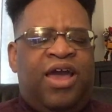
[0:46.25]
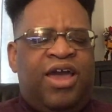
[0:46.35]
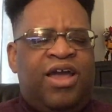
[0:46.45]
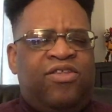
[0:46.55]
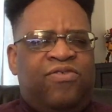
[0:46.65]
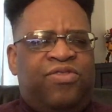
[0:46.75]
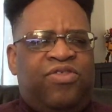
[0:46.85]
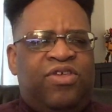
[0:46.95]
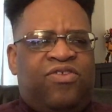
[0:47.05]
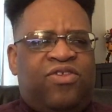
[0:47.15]
And
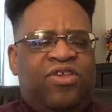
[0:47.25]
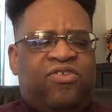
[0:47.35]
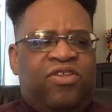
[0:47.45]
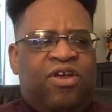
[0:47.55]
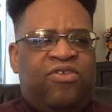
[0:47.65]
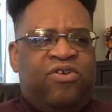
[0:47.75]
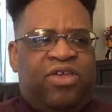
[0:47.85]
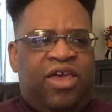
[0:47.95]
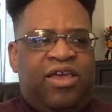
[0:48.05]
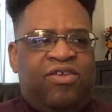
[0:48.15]
this is another
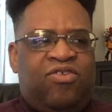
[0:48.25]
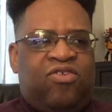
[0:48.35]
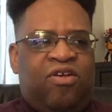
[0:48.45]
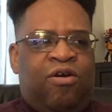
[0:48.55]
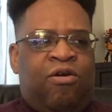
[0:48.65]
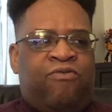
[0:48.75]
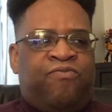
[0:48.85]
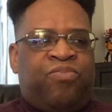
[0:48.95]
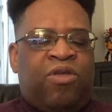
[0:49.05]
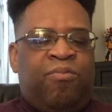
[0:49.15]
case of